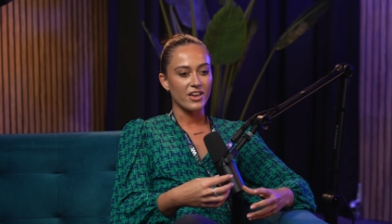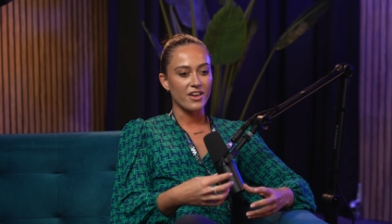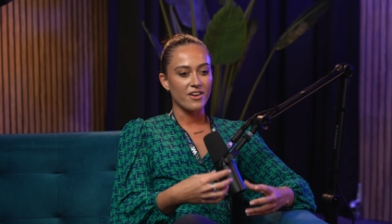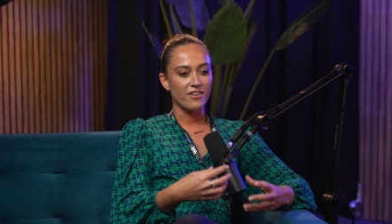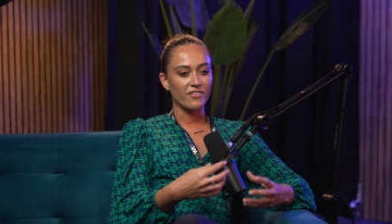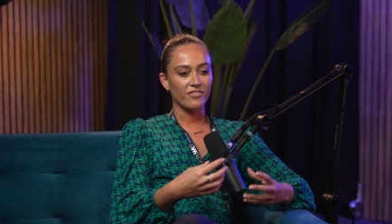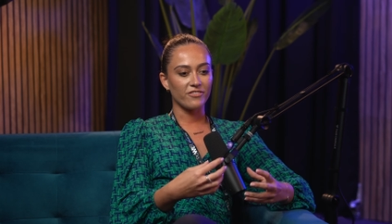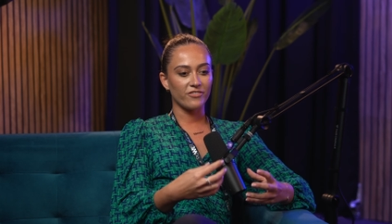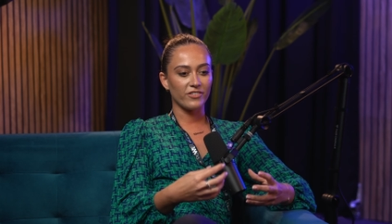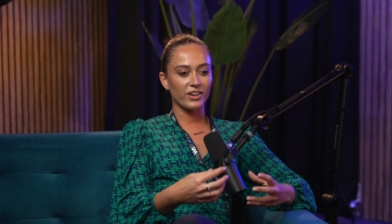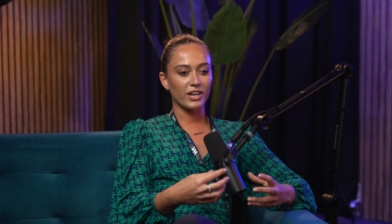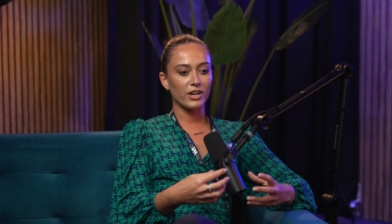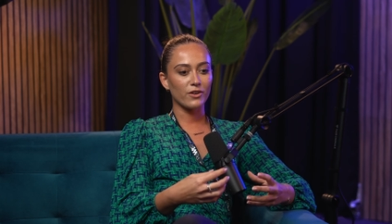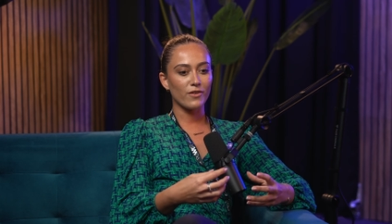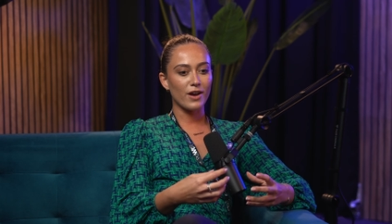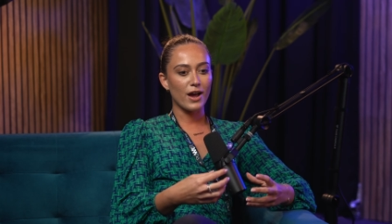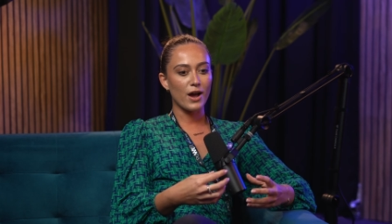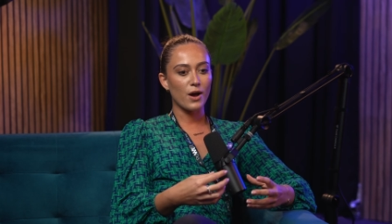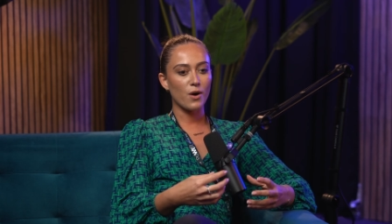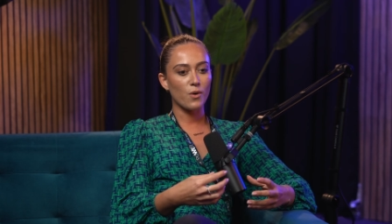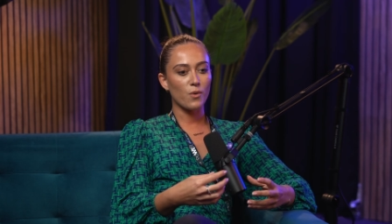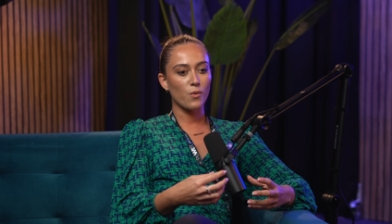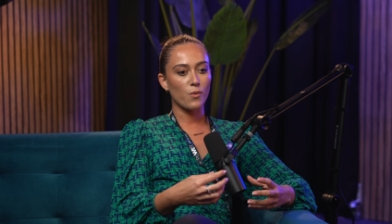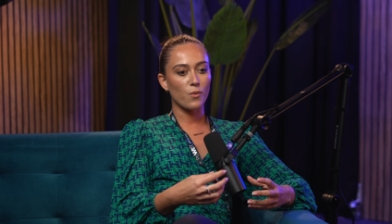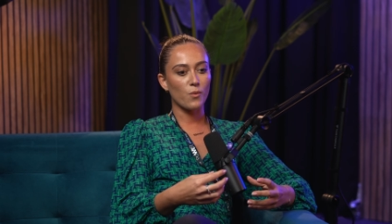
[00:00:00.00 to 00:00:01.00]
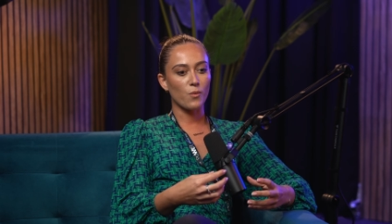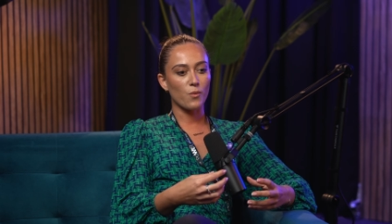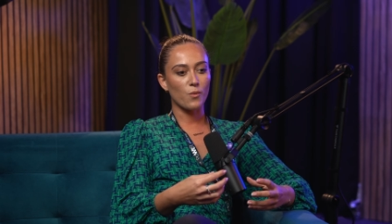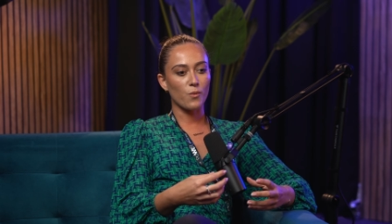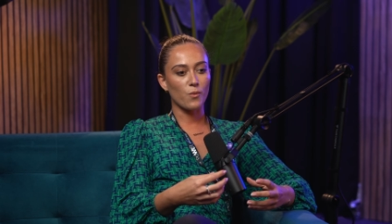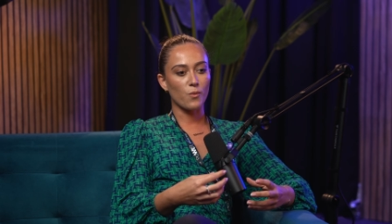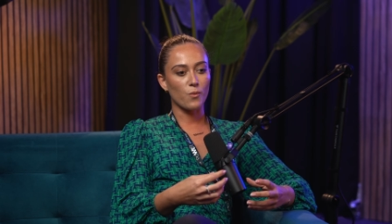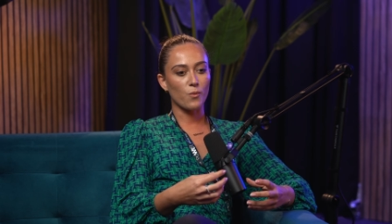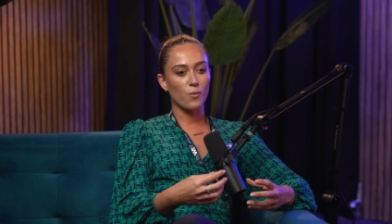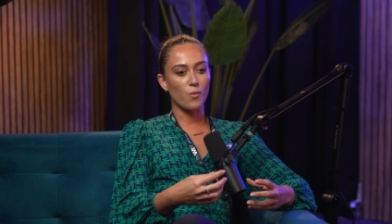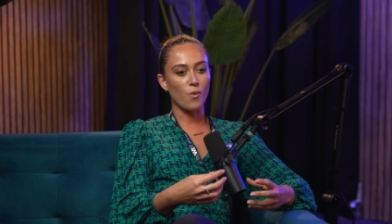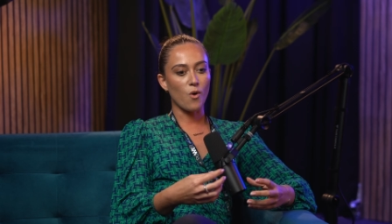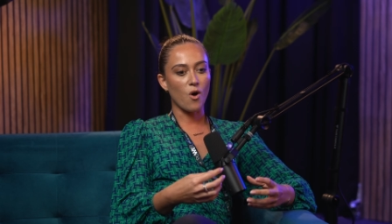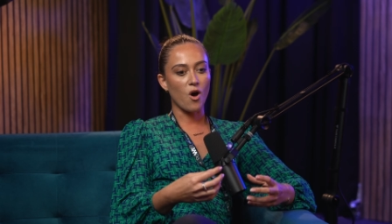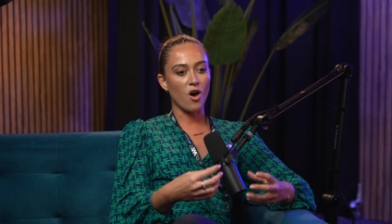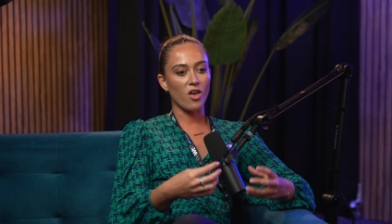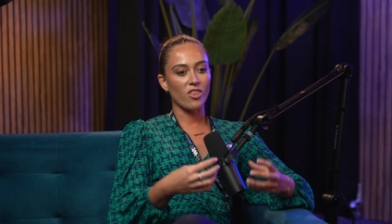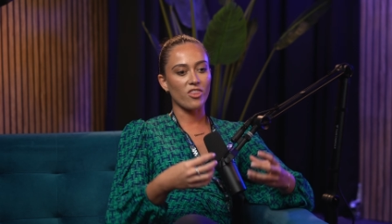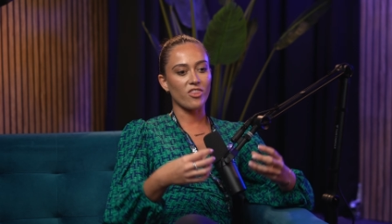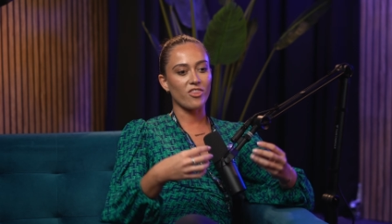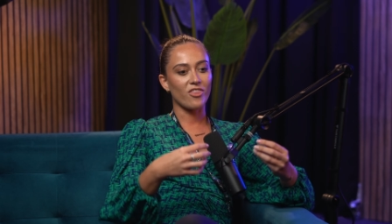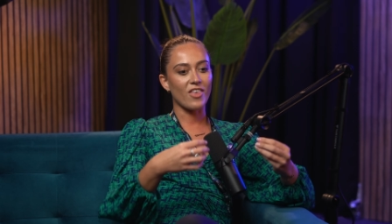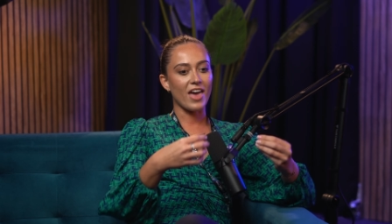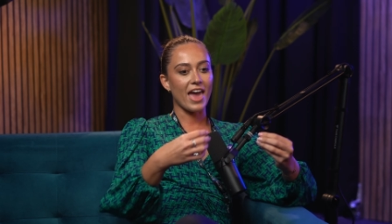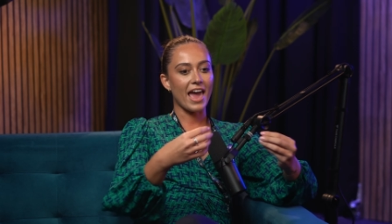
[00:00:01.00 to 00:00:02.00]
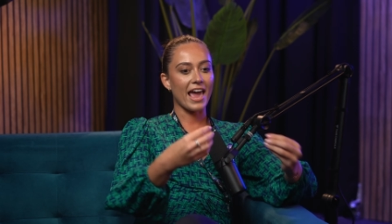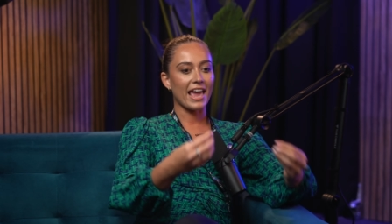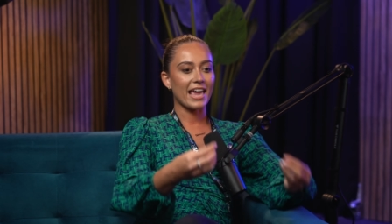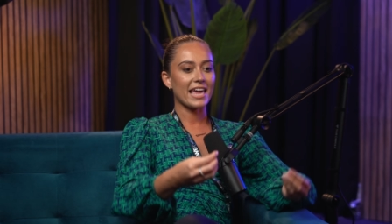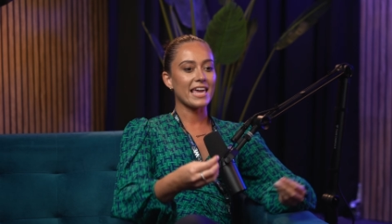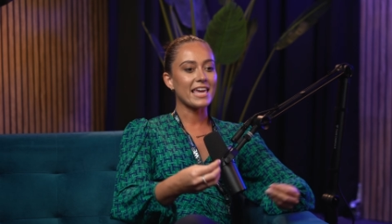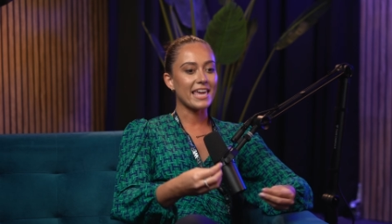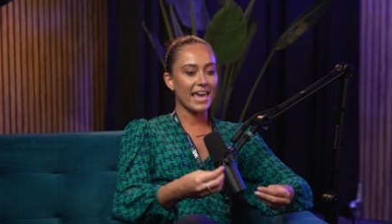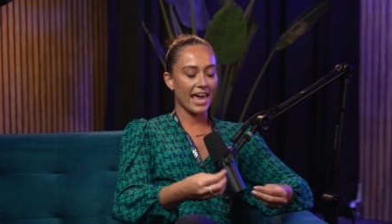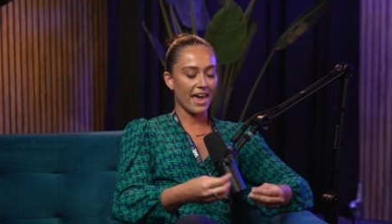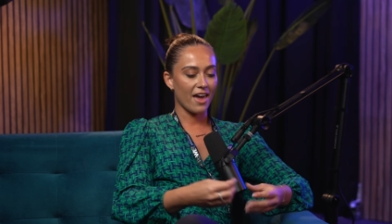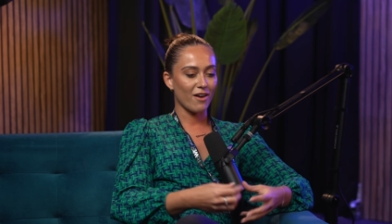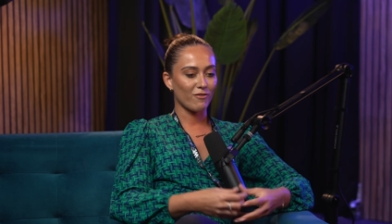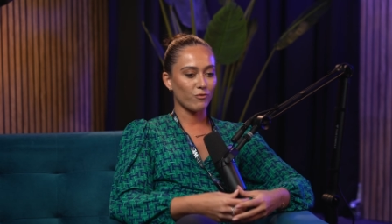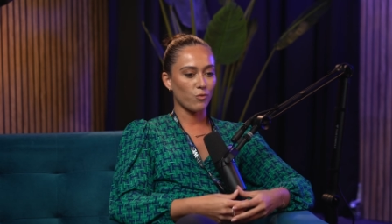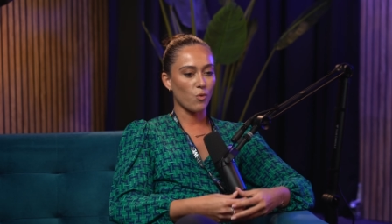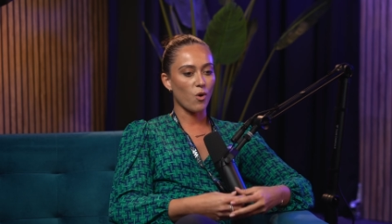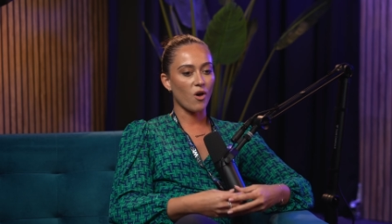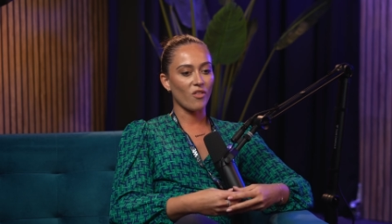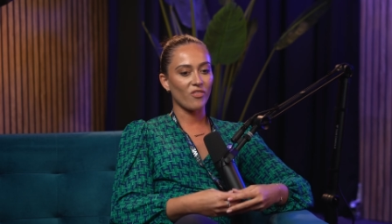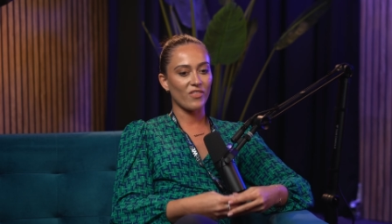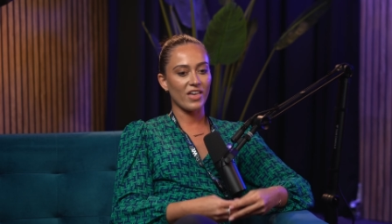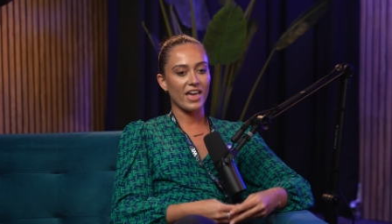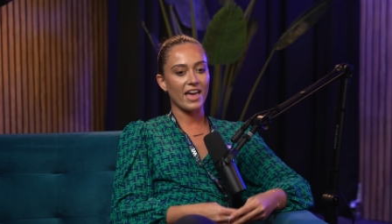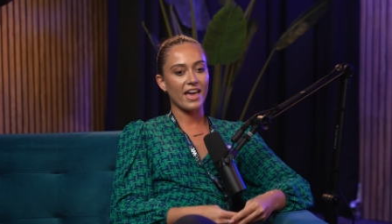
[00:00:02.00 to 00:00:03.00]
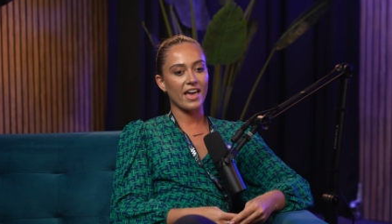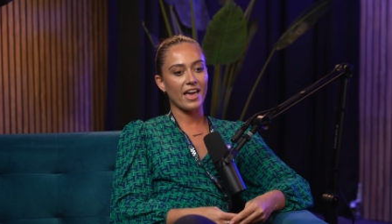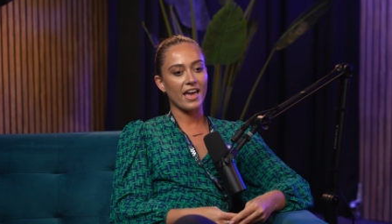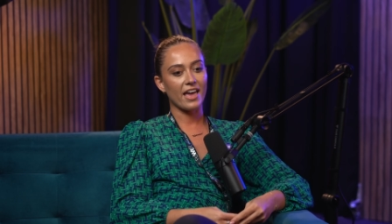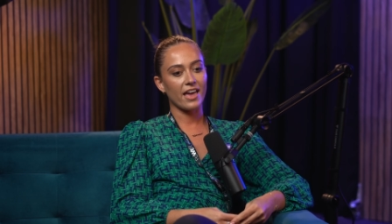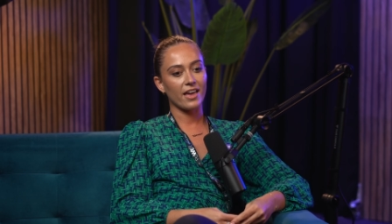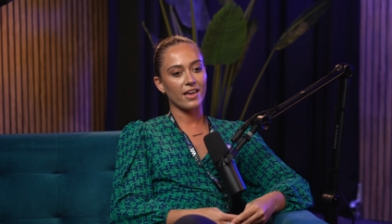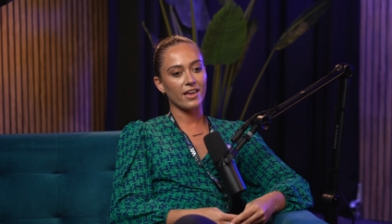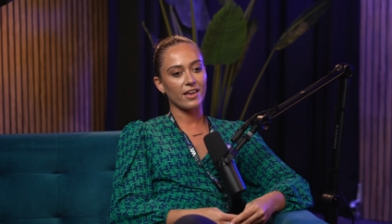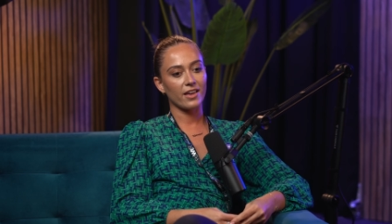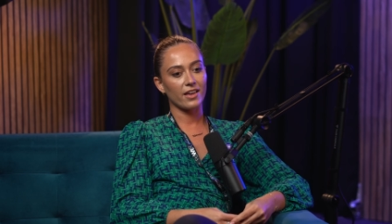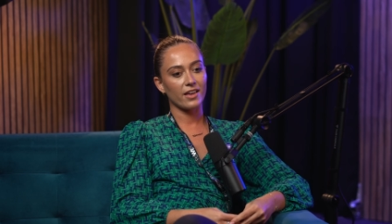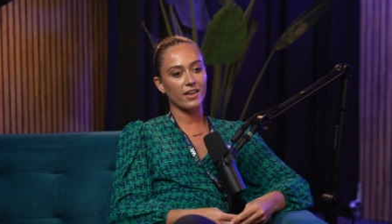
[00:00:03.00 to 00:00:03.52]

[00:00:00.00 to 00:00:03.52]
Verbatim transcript: figure out what they give, what their